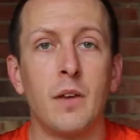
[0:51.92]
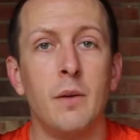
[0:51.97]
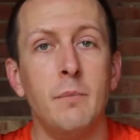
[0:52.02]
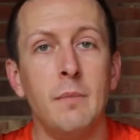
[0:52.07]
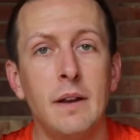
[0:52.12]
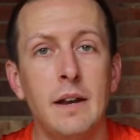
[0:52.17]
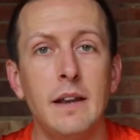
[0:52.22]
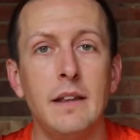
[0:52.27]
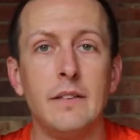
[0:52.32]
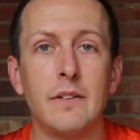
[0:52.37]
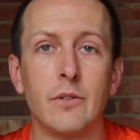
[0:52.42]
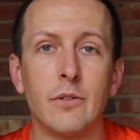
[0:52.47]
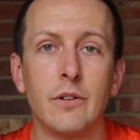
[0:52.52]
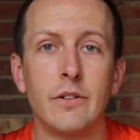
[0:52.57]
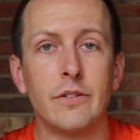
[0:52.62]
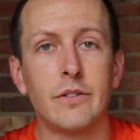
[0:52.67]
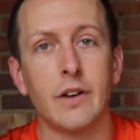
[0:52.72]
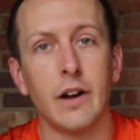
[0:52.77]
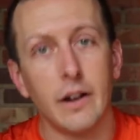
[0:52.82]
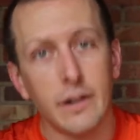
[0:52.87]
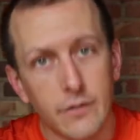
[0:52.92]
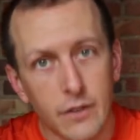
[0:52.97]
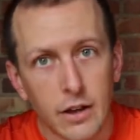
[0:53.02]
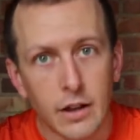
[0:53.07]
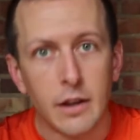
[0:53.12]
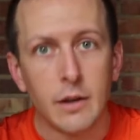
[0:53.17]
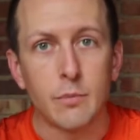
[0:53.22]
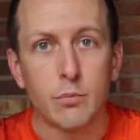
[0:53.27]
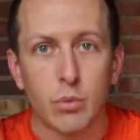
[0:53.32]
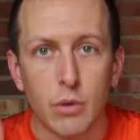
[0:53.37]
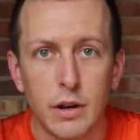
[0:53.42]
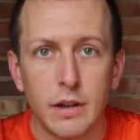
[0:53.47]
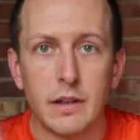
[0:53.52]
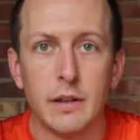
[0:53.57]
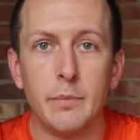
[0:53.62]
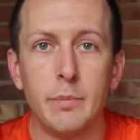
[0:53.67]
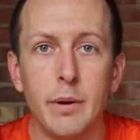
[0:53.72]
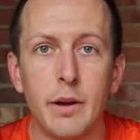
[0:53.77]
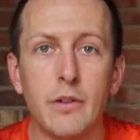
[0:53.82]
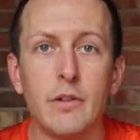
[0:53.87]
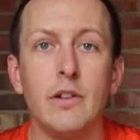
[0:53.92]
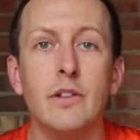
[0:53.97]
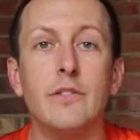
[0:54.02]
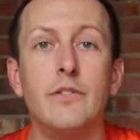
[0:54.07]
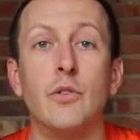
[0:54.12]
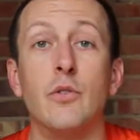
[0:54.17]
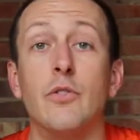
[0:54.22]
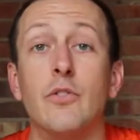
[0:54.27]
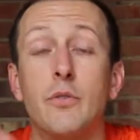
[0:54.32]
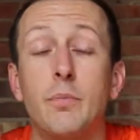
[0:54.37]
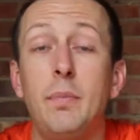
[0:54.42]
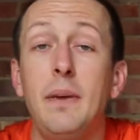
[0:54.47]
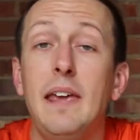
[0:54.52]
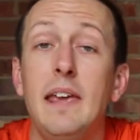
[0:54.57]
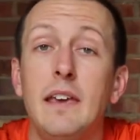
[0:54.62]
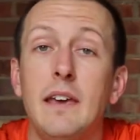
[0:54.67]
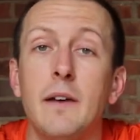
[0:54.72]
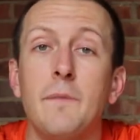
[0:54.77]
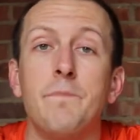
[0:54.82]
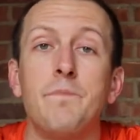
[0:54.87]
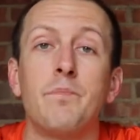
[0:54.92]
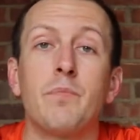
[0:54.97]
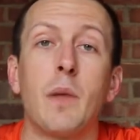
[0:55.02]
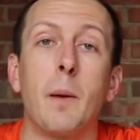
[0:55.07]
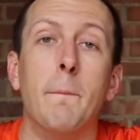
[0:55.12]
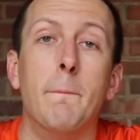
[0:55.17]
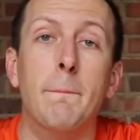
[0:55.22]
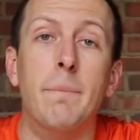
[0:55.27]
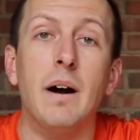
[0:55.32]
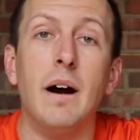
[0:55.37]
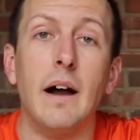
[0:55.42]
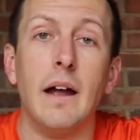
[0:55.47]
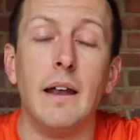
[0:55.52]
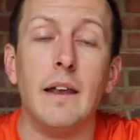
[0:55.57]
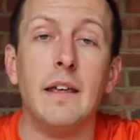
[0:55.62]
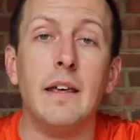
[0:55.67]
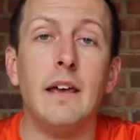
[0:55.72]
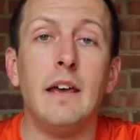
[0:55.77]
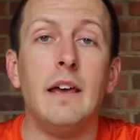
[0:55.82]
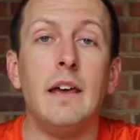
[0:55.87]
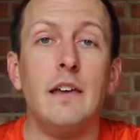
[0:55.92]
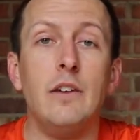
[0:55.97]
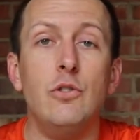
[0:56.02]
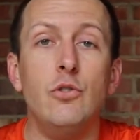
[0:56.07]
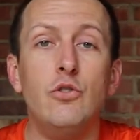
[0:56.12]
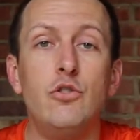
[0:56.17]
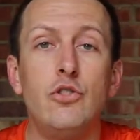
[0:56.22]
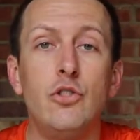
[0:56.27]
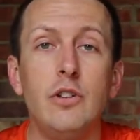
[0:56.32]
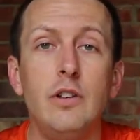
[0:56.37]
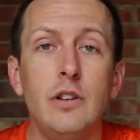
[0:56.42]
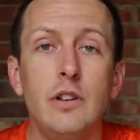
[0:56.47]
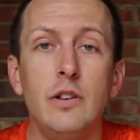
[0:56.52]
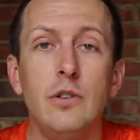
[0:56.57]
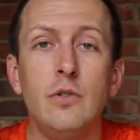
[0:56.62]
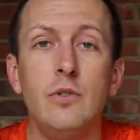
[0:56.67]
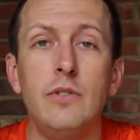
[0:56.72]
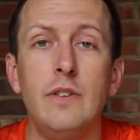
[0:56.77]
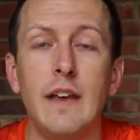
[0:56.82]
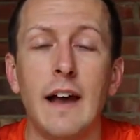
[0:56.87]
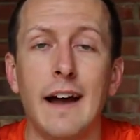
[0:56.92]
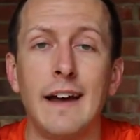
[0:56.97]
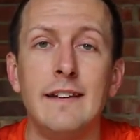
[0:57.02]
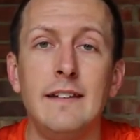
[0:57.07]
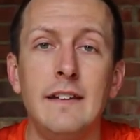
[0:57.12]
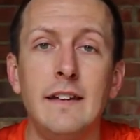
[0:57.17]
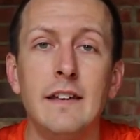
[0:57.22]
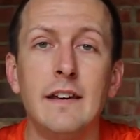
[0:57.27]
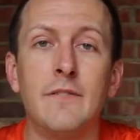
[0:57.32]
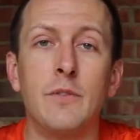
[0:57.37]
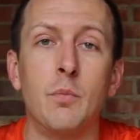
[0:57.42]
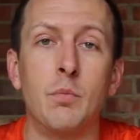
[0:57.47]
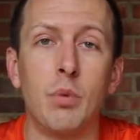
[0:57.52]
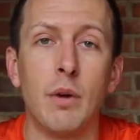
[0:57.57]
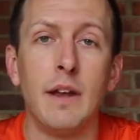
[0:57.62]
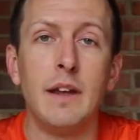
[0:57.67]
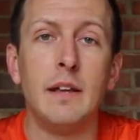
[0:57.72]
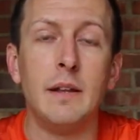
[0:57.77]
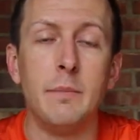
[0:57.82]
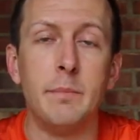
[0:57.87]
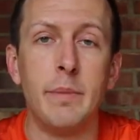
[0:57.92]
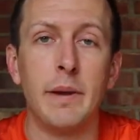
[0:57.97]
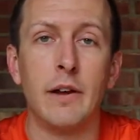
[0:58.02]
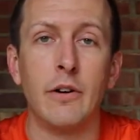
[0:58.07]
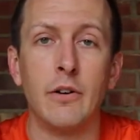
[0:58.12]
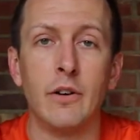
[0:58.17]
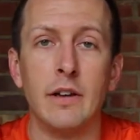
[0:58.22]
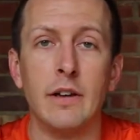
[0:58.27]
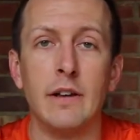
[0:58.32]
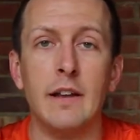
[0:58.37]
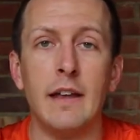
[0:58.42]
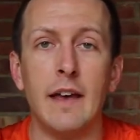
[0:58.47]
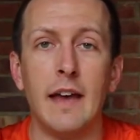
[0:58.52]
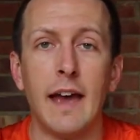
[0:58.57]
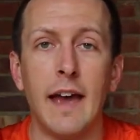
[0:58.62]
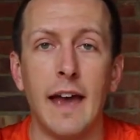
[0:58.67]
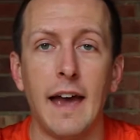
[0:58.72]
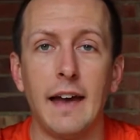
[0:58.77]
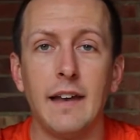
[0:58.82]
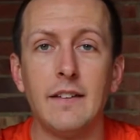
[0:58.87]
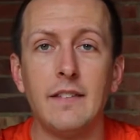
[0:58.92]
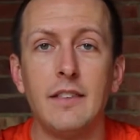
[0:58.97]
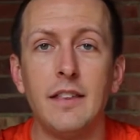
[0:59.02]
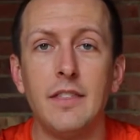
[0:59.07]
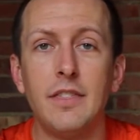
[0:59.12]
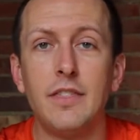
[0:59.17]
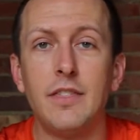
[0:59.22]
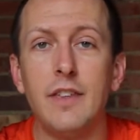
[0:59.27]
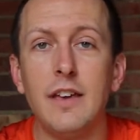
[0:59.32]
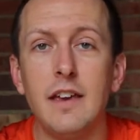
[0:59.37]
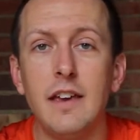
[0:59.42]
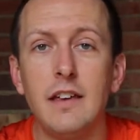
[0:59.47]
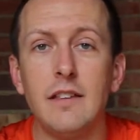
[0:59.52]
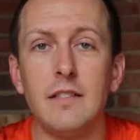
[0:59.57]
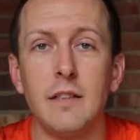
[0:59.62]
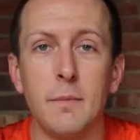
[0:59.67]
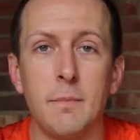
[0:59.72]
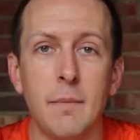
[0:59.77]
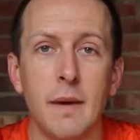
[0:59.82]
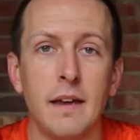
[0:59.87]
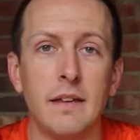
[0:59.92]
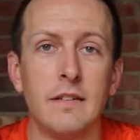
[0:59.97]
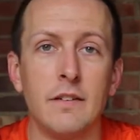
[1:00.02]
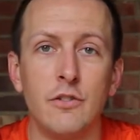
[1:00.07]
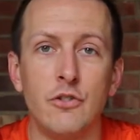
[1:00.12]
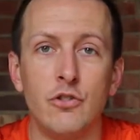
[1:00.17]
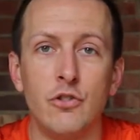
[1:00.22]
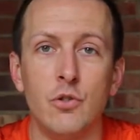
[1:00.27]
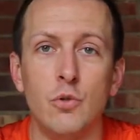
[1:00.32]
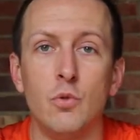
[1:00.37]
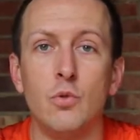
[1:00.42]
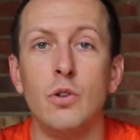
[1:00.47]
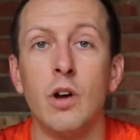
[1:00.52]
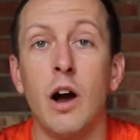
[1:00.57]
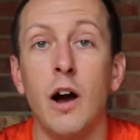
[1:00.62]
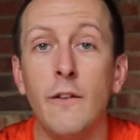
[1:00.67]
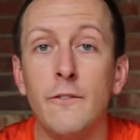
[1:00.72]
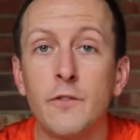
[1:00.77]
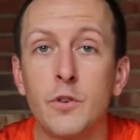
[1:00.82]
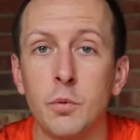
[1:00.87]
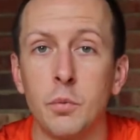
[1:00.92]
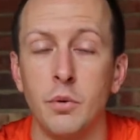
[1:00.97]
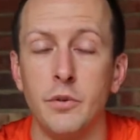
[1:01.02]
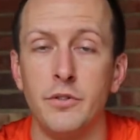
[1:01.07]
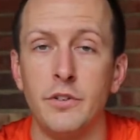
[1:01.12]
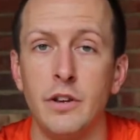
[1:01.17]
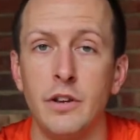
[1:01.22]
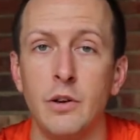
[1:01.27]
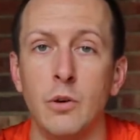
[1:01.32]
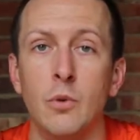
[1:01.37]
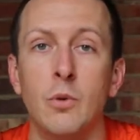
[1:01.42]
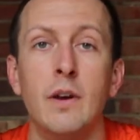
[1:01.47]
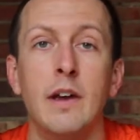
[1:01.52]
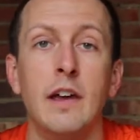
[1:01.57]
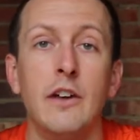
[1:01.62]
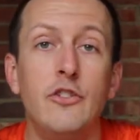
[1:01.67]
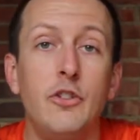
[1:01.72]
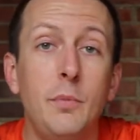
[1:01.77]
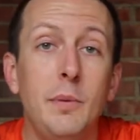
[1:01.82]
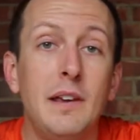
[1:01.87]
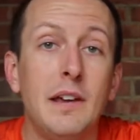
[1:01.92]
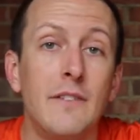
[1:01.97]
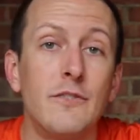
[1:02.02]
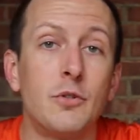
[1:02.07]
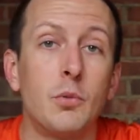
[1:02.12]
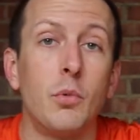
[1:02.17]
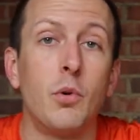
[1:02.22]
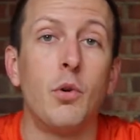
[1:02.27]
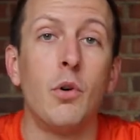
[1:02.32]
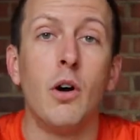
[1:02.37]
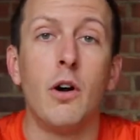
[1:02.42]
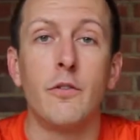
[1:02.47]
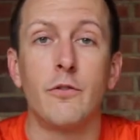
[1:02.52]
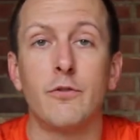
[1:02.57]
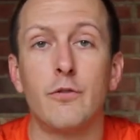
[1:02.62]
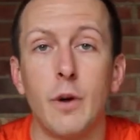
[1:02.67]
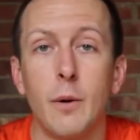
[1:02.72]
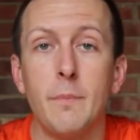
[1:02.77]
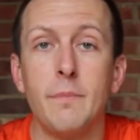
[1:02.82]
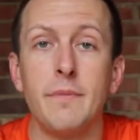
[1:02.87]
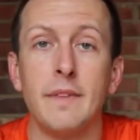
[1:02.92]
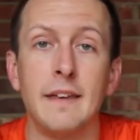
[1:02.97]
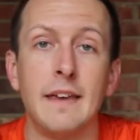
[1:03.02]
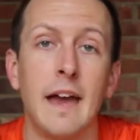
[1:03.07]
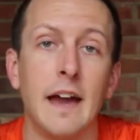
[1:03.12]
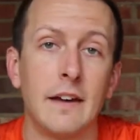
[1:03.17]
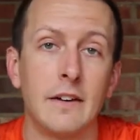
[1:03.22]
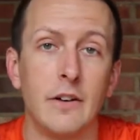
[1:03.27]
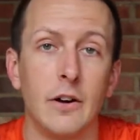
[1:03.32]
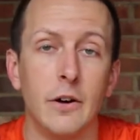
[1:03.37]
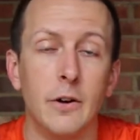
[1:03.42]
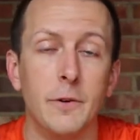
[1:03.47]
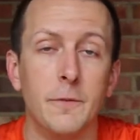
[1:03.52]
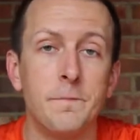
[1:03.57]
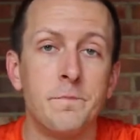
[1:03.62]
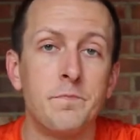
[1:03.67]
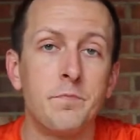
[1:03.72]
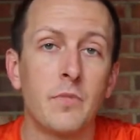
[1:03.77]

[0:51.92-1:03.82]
meaning there is kind of a break-in period, so to speak, but you shouldn't use the idea of a break-in period as the thing that makes a shoe comfortable to you. It should be comfortable from the get-go.